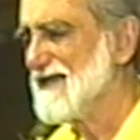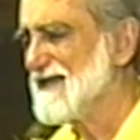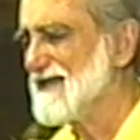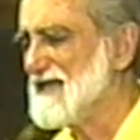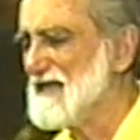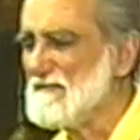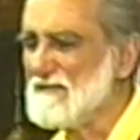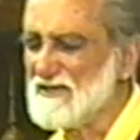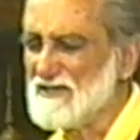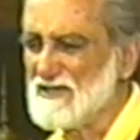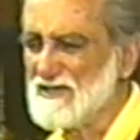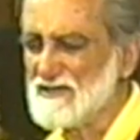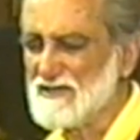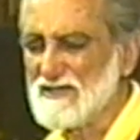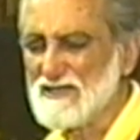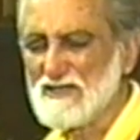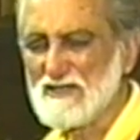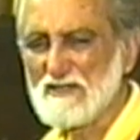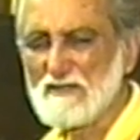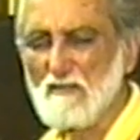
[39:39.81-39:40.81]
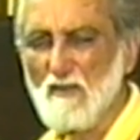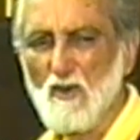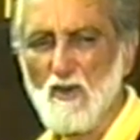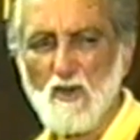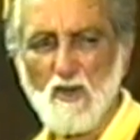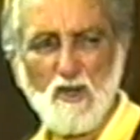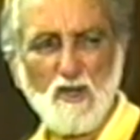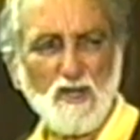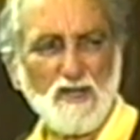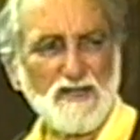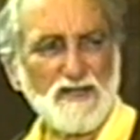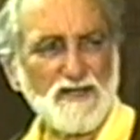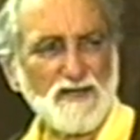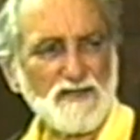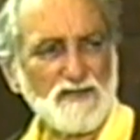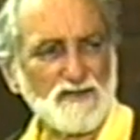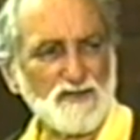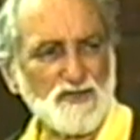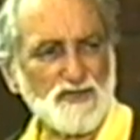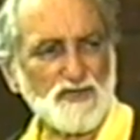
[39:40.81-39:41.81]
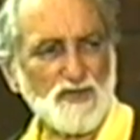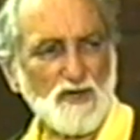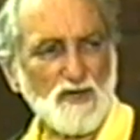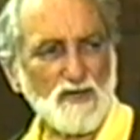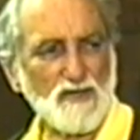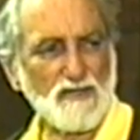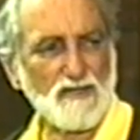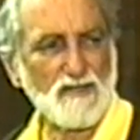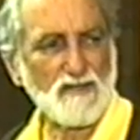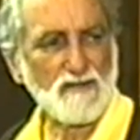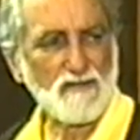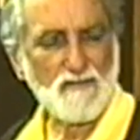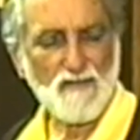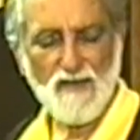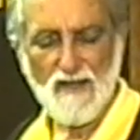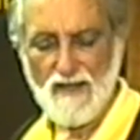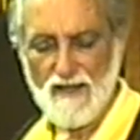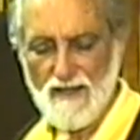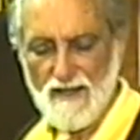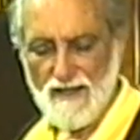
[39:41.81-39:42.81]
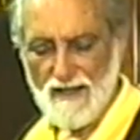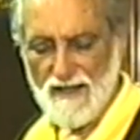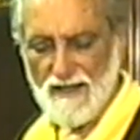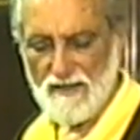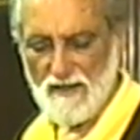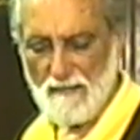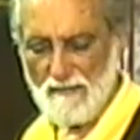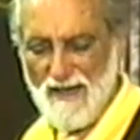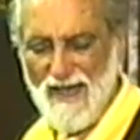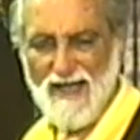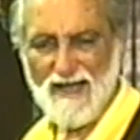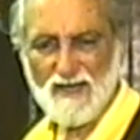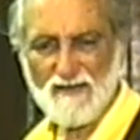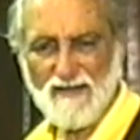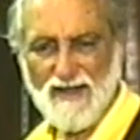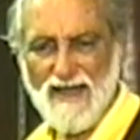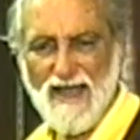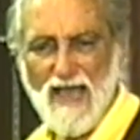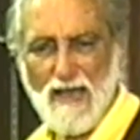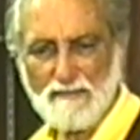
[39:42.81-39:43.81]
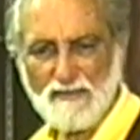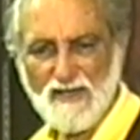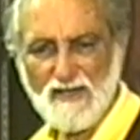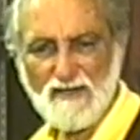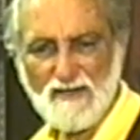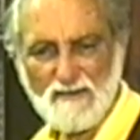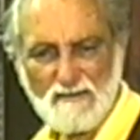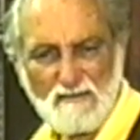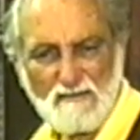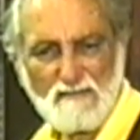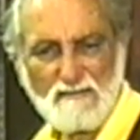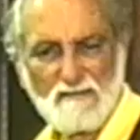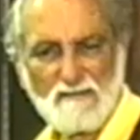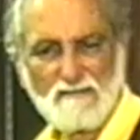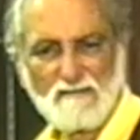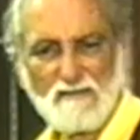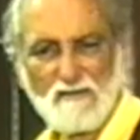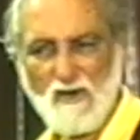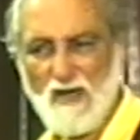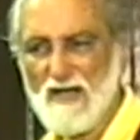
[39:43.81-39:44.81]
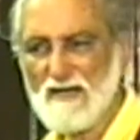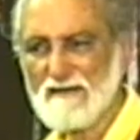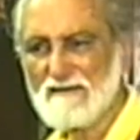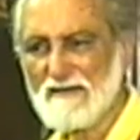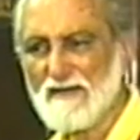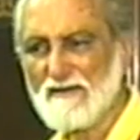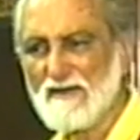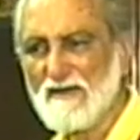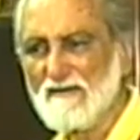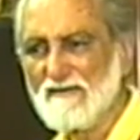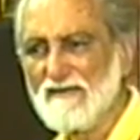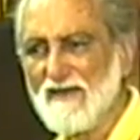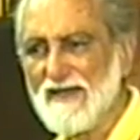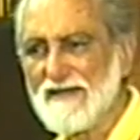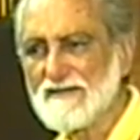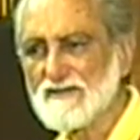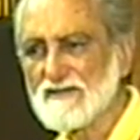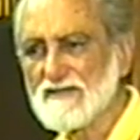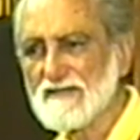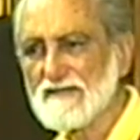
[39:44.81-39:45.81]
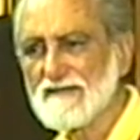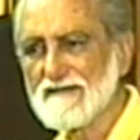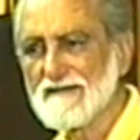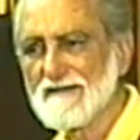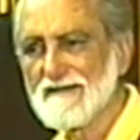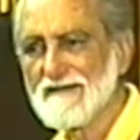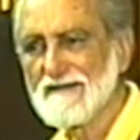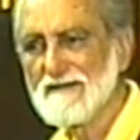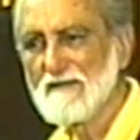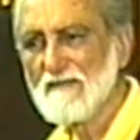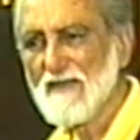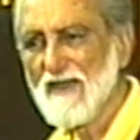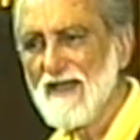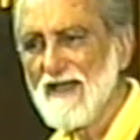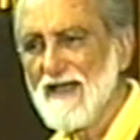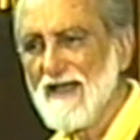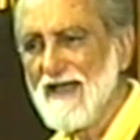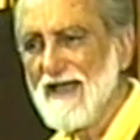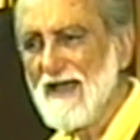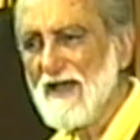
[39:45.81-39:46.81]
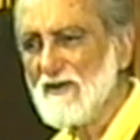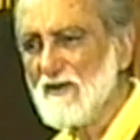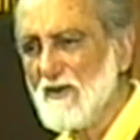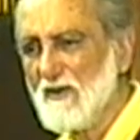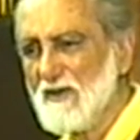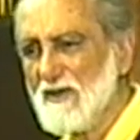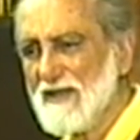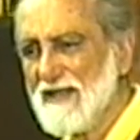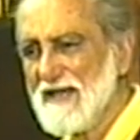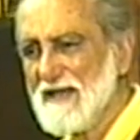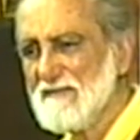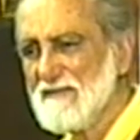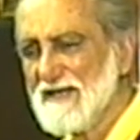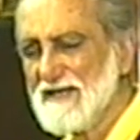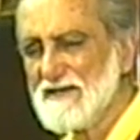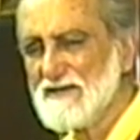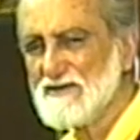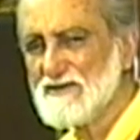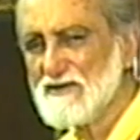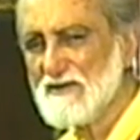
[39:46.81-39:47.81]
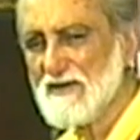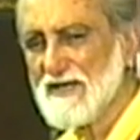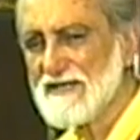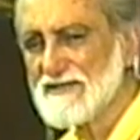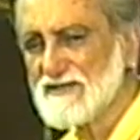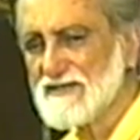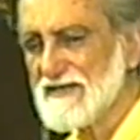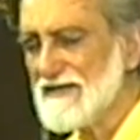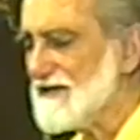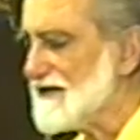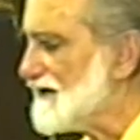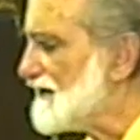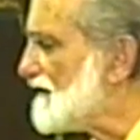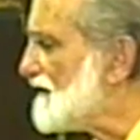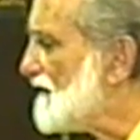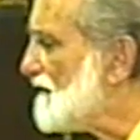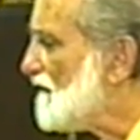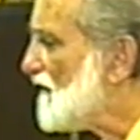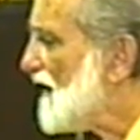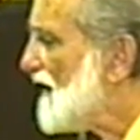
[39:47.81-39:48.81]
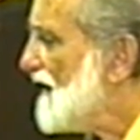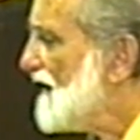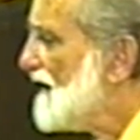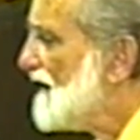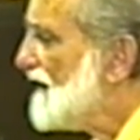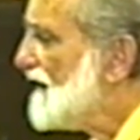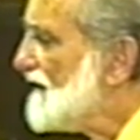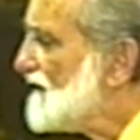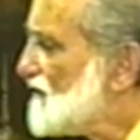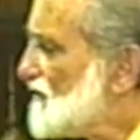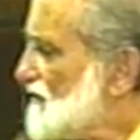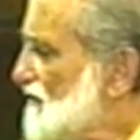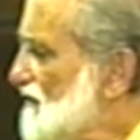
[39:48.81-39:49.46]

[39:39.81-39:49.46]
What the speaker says: keep it just a small little journal on the back of a napkin, right? Nothing fancy. And all I'm interested in is